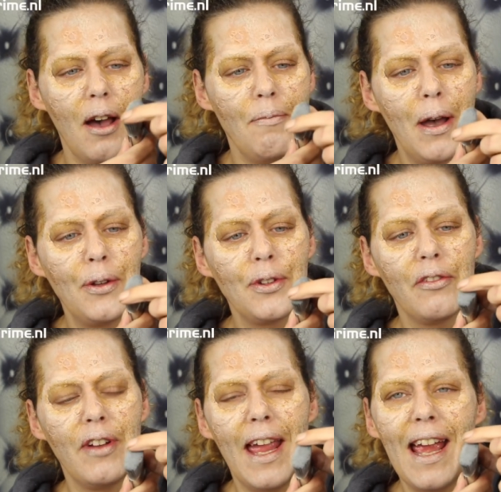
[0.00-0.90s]
amount
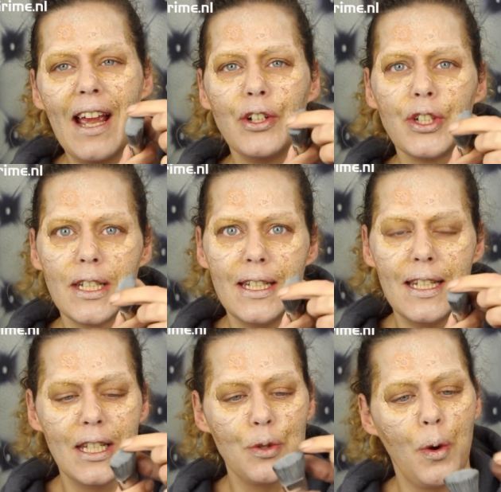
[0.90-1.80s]
of hairs in
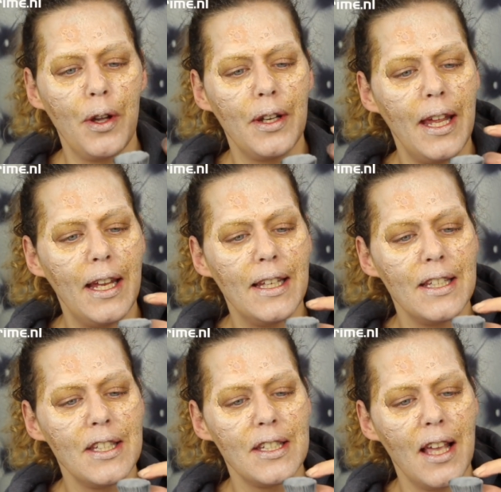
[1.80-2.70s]
this one and the
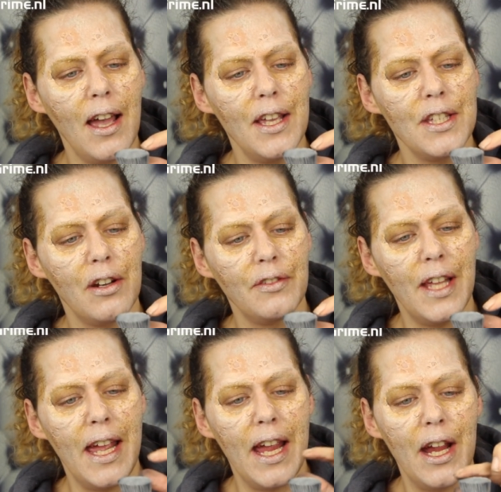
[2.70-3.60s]
size of
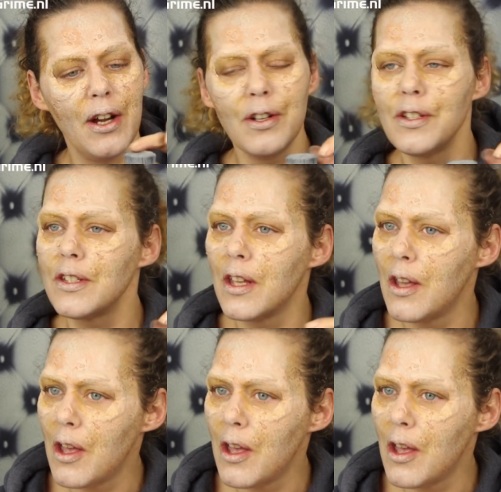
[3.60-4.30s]
the hairs.